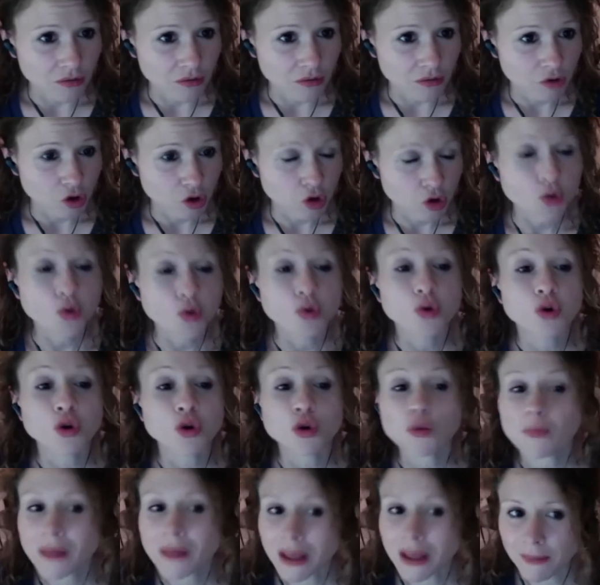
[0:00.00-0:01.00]
who
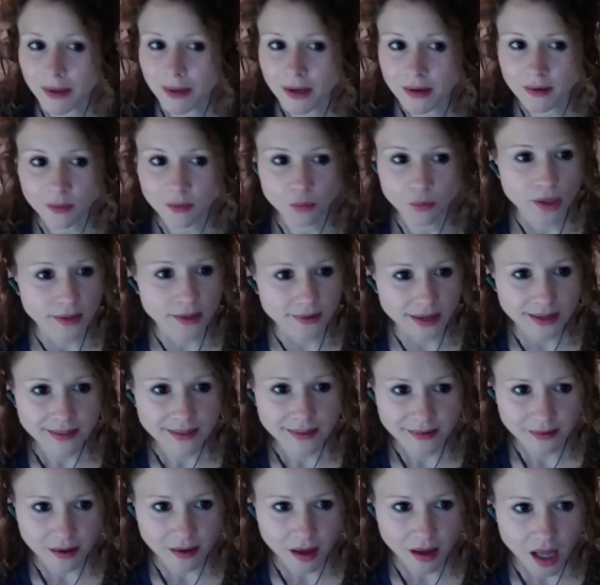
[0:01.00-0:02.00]
maybe doesn't want to take the
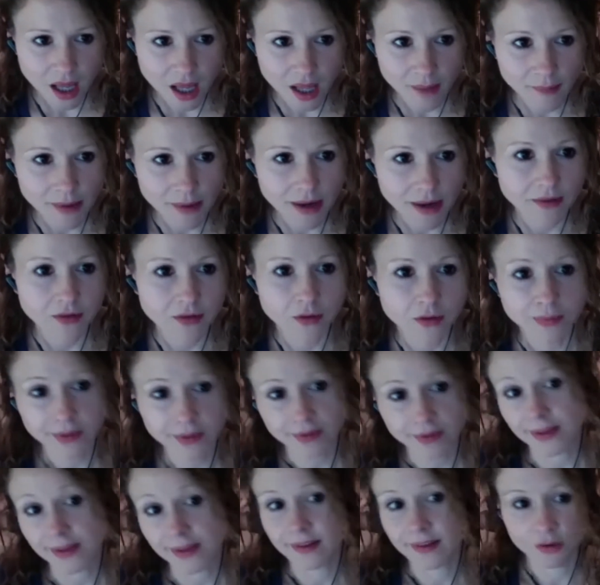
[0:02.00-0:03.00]
time out of their
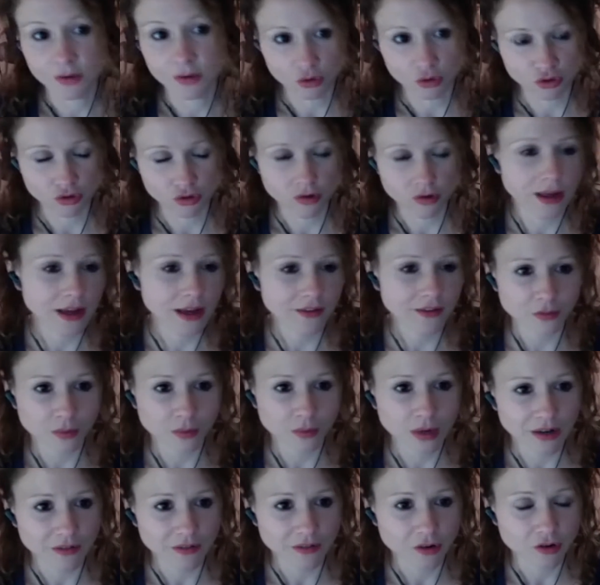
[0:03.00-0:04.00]
busy social life or
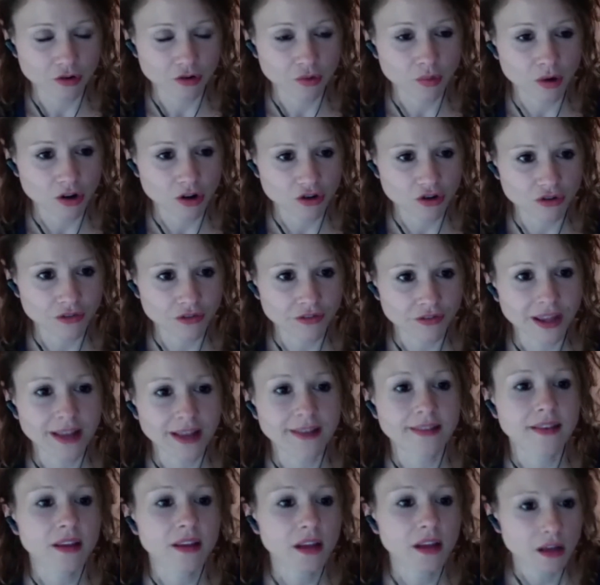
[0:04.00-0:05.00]
whatever to wash their face,
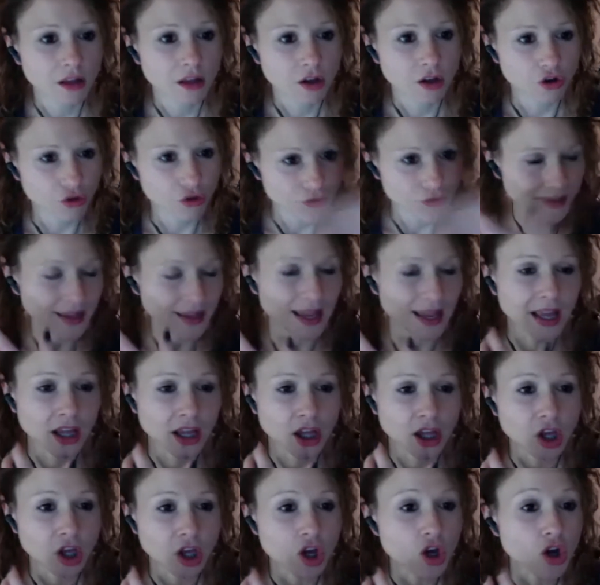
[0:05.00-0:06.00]
you're saying
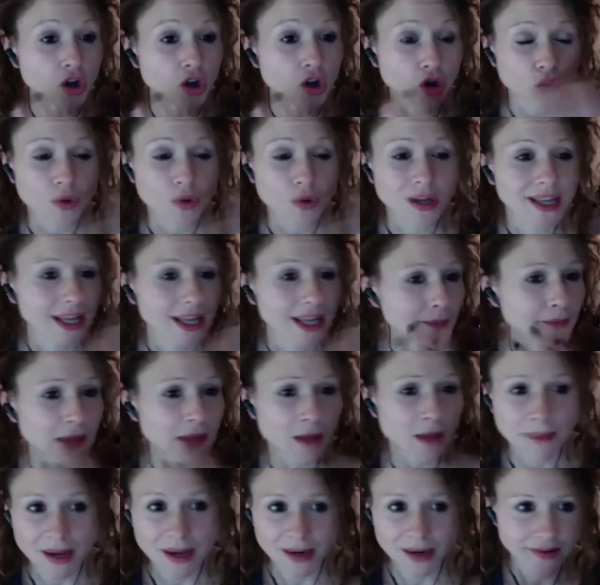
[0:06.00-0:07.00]
you can keep that
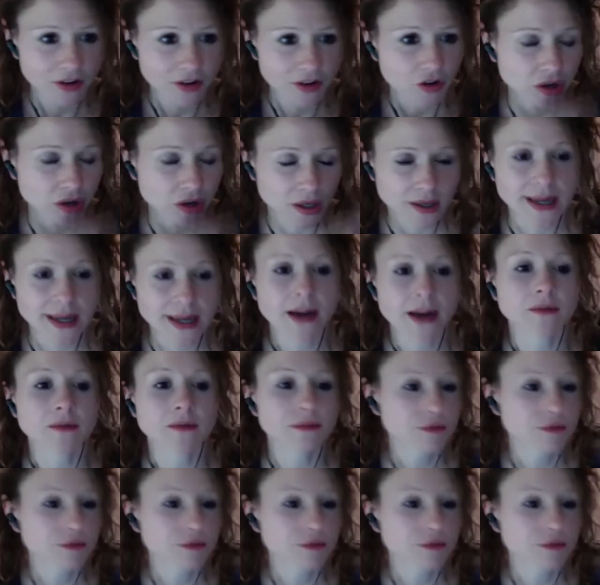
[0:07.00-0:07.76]
bacteria down.